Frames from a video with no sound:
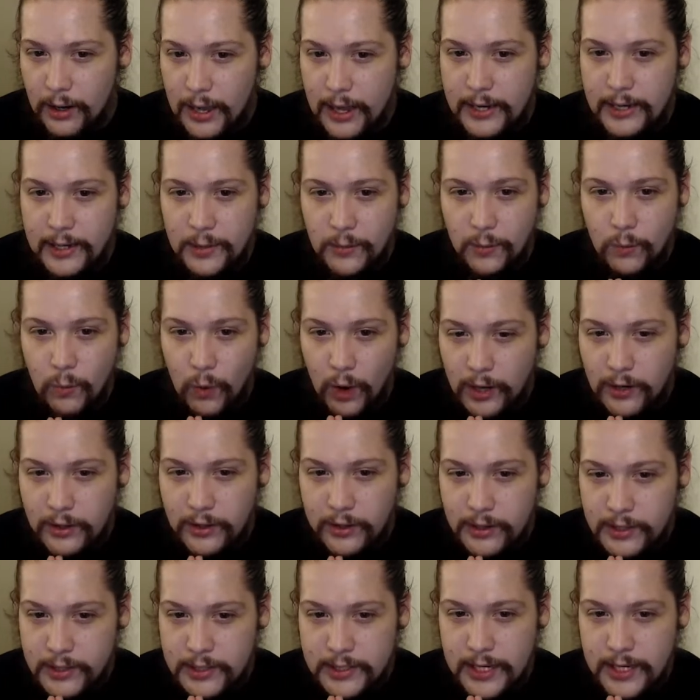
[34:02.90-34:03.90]
any water
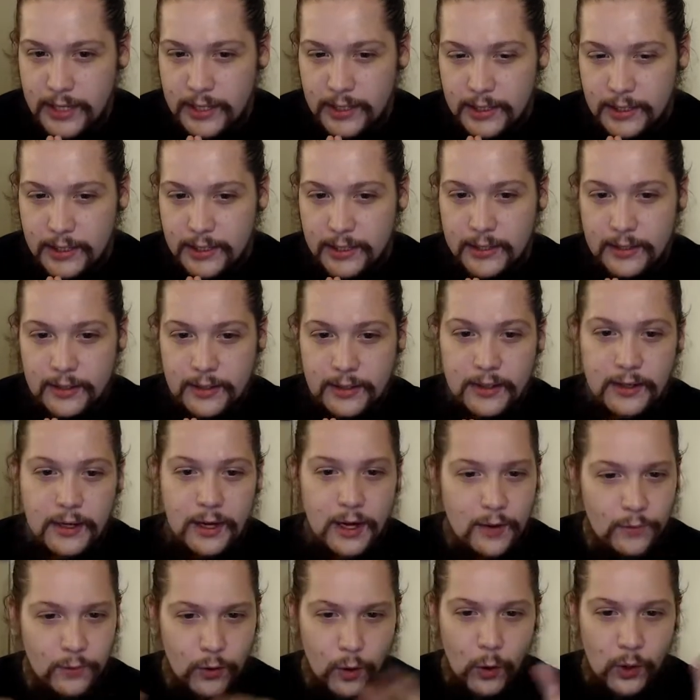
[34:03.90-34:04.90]
in the tank?"
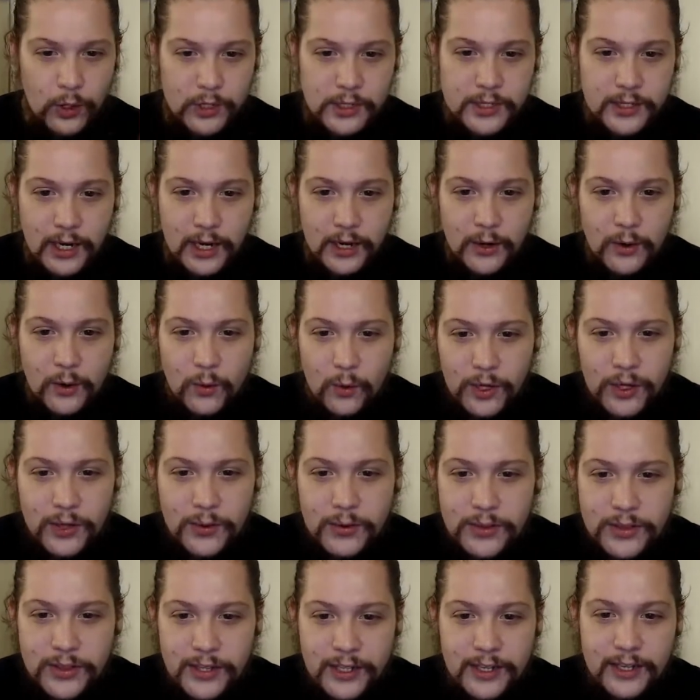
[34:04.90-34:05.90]
"Of course not. What are
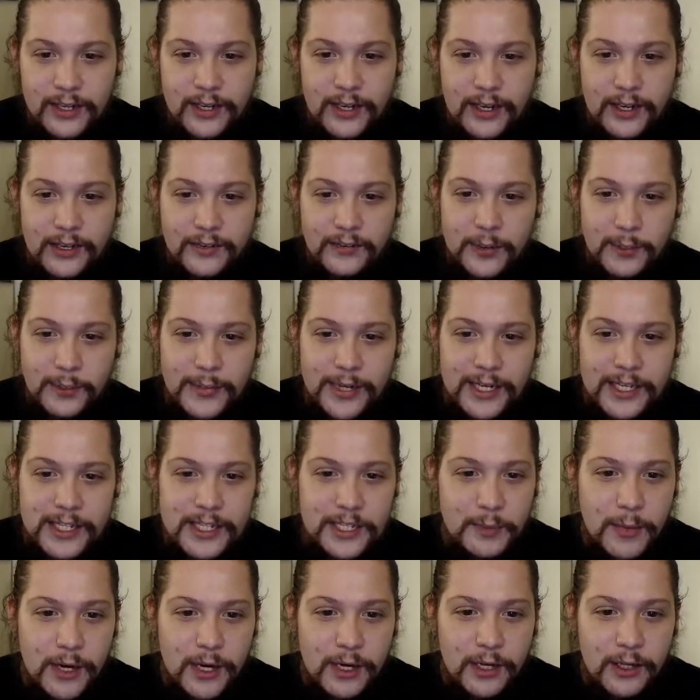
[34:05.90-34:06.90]
you thinking of? Am I a
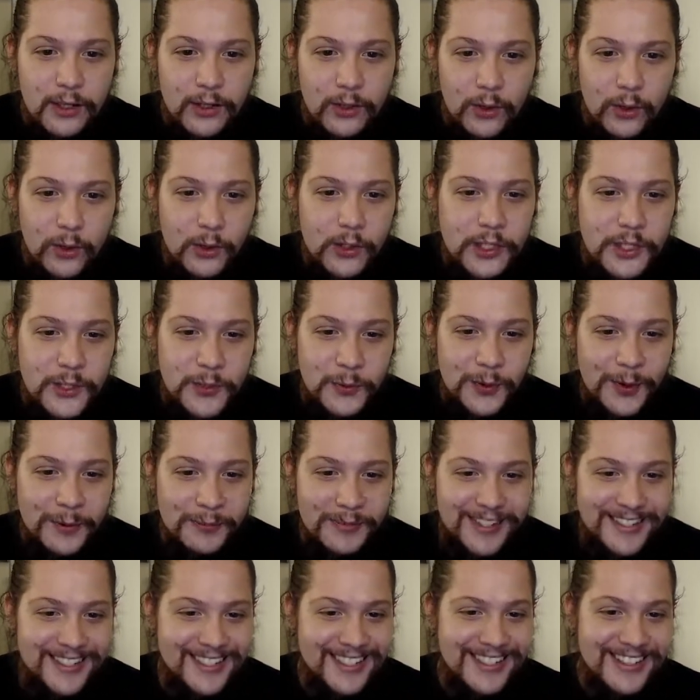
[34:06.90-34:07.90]
smuggler or a
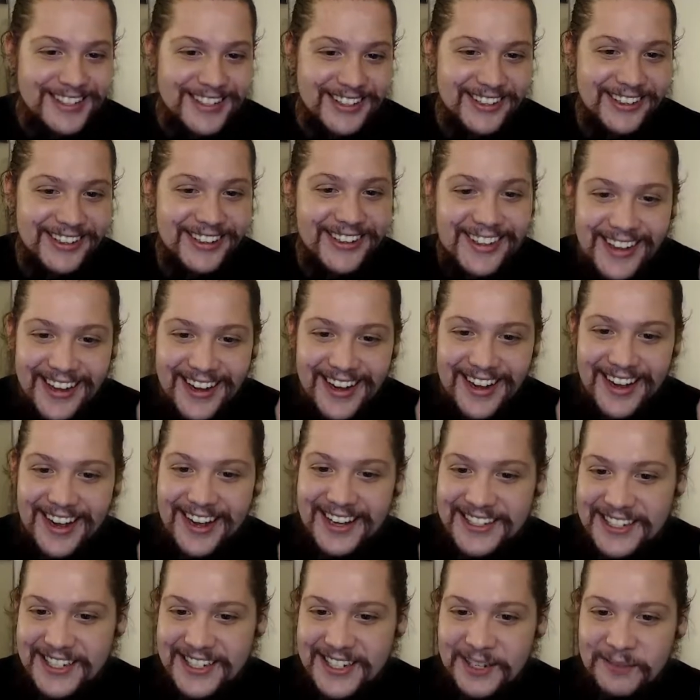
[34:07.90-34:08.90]
swimming teacher?"
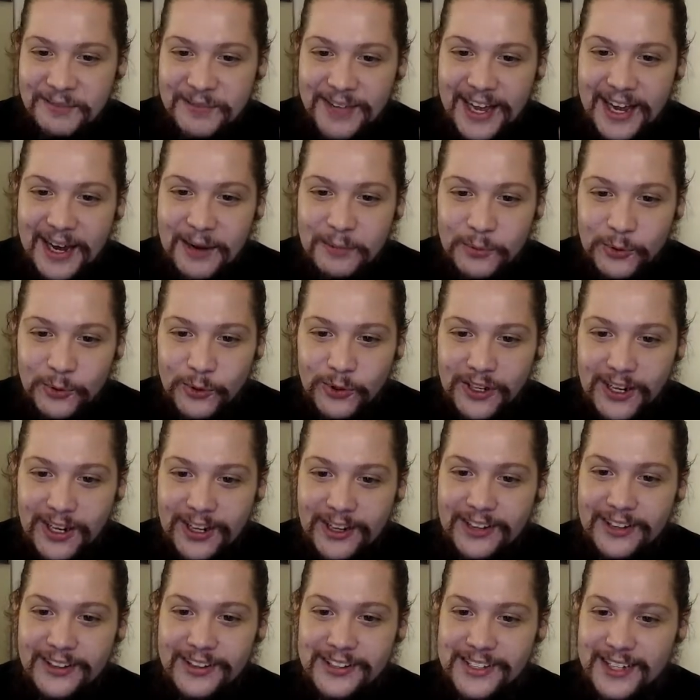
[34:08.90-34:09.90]
It seemed that Abul
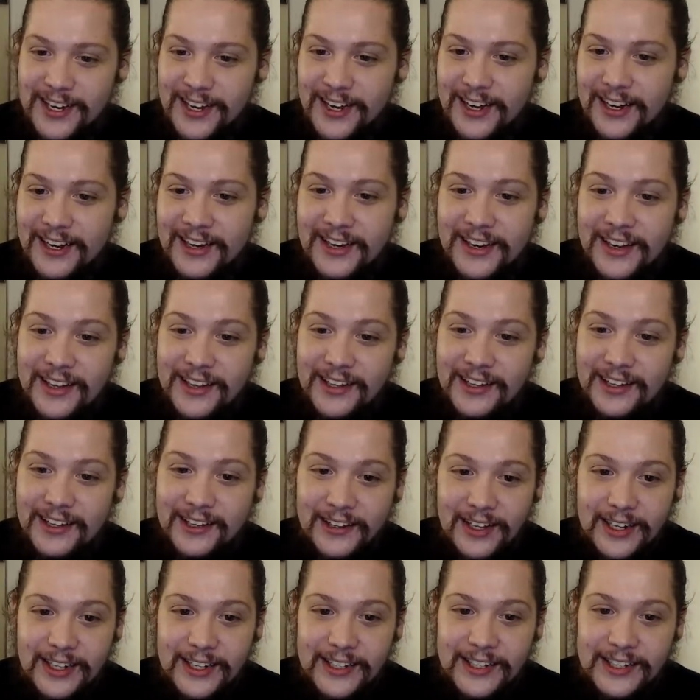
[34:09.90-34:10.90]
Kharazan
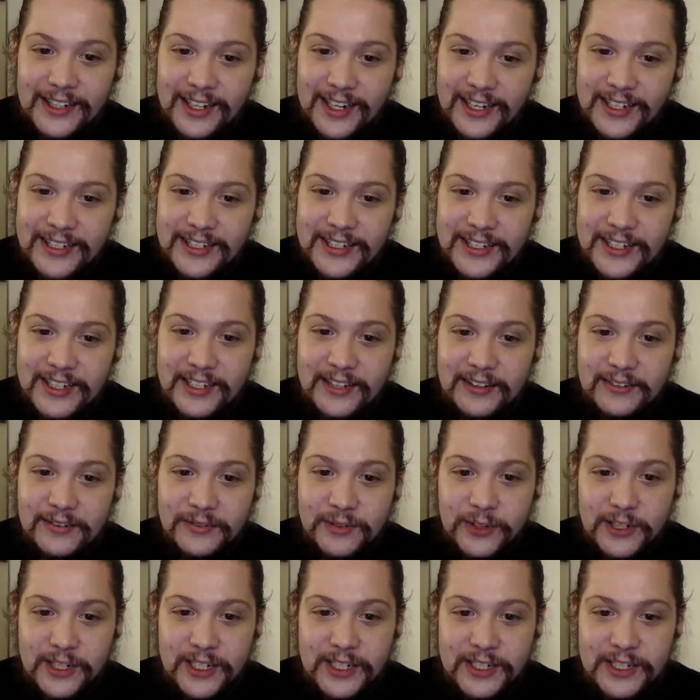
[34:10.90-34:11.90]
liked the idea,
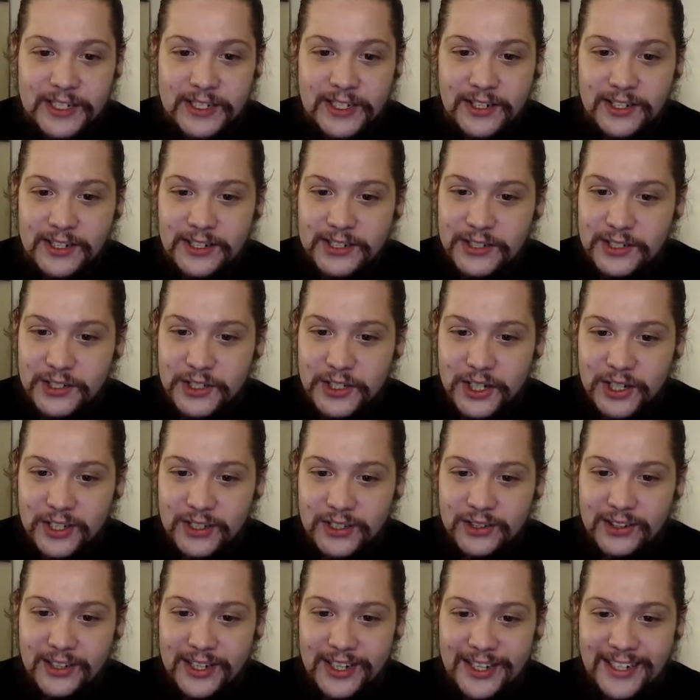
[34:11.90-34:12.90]
for he started to
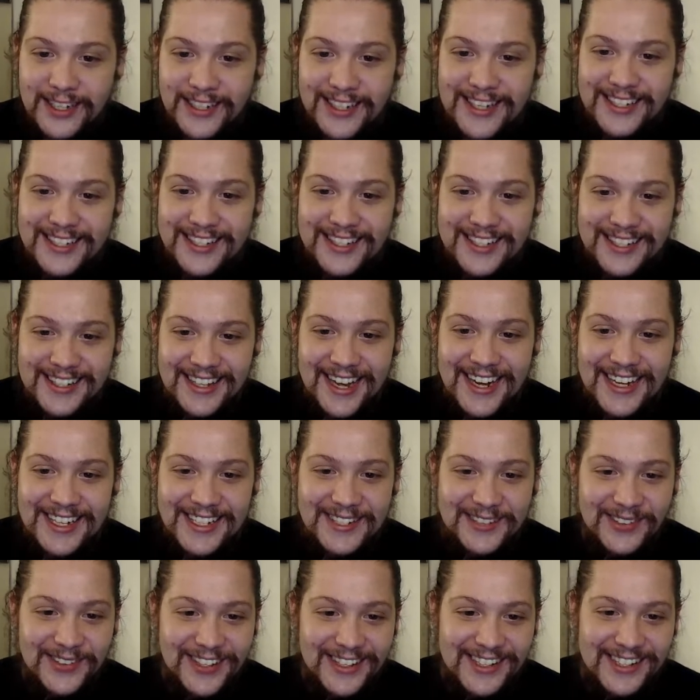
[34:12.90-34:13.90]
chuckle, hitting his
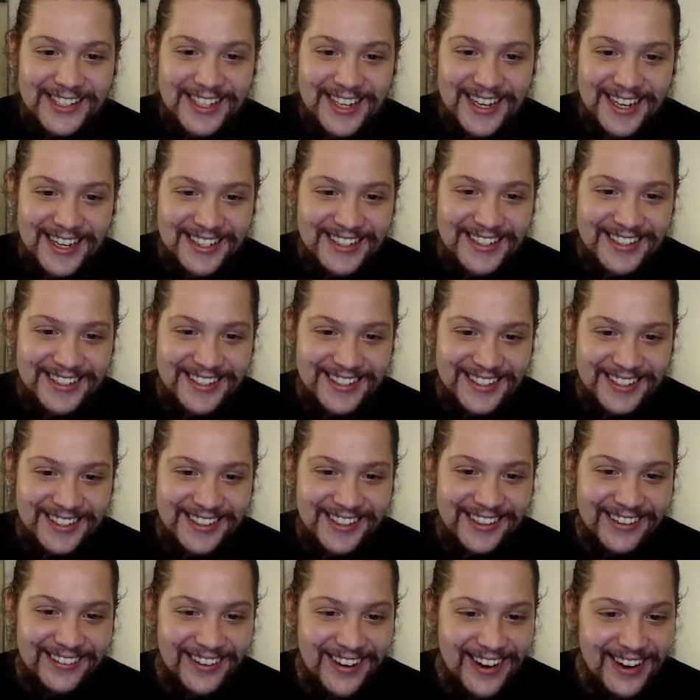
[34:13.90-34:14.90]
thighs with his hands and
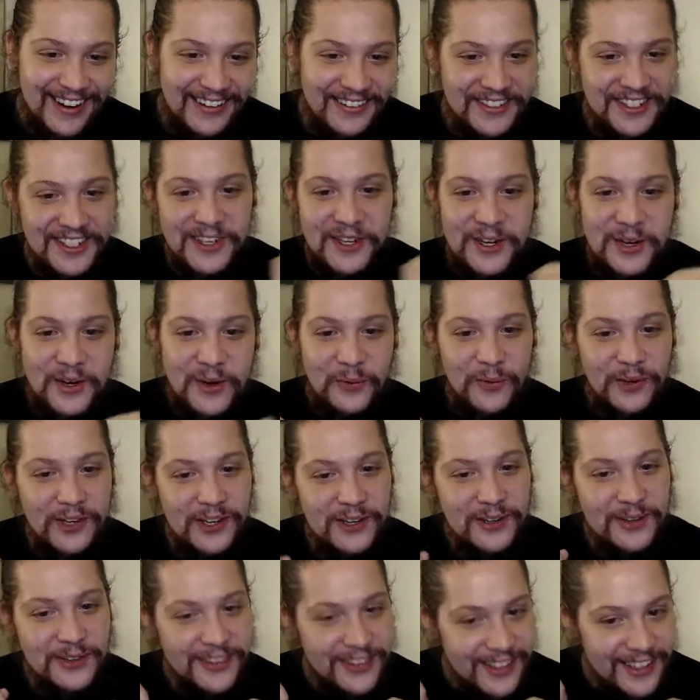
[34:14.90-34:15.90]
turning around. "What
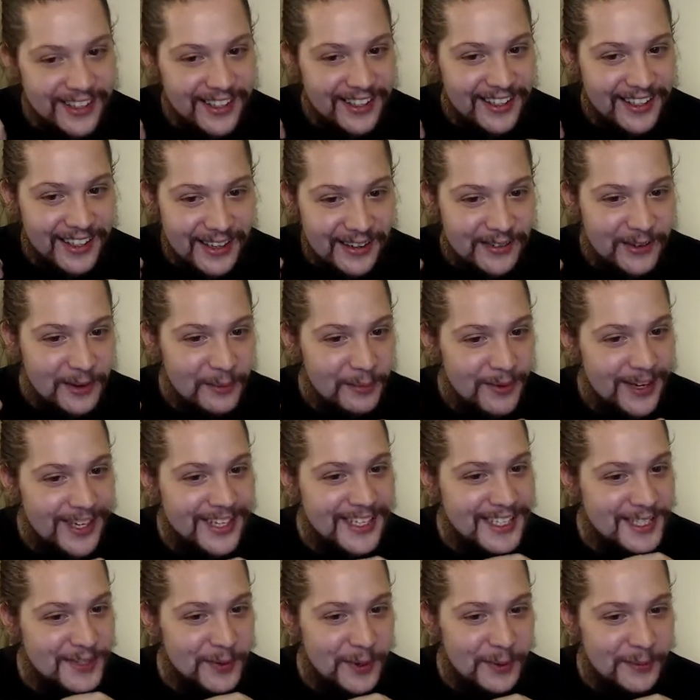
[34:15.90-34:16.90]
are you thinking of? Am I
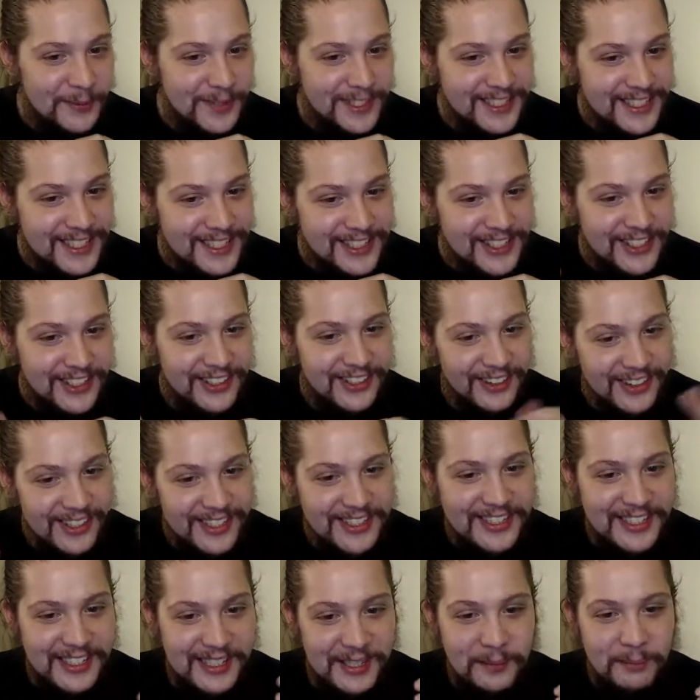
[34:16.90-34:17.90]
a swimming teacher?
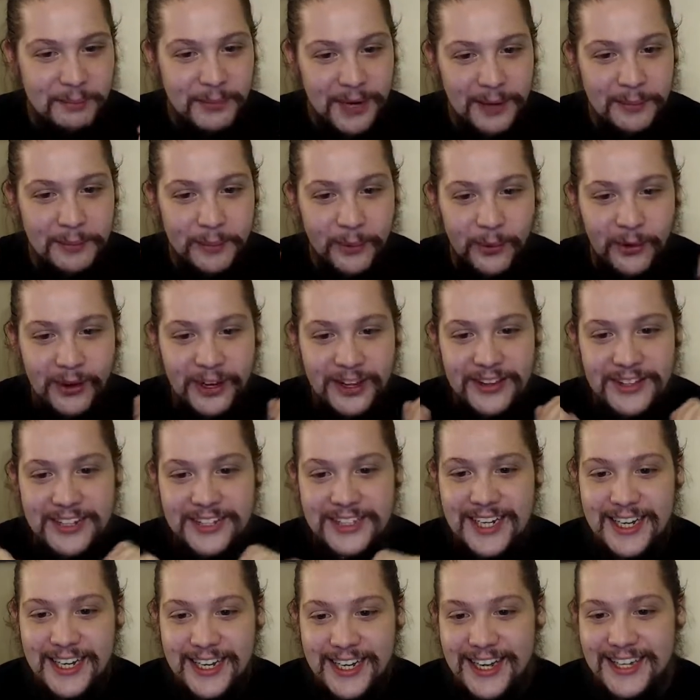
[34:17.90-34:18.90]
Listen, my boy, the
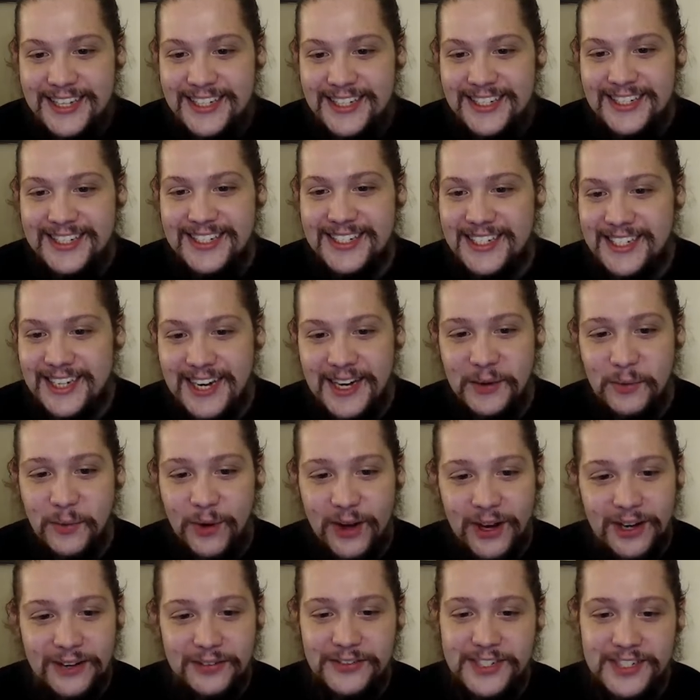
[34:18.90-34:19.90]
tank hasn't seen any
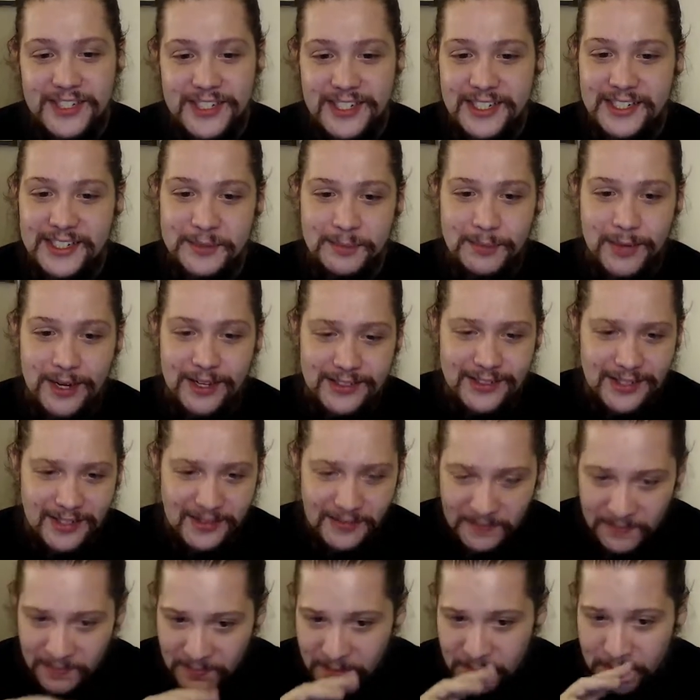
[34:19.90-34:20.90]
water for 6
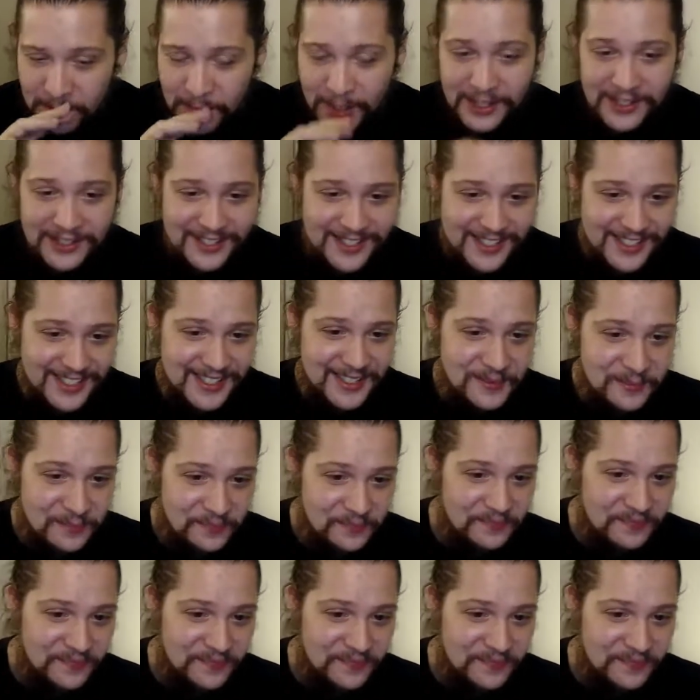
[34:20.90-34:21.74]
months.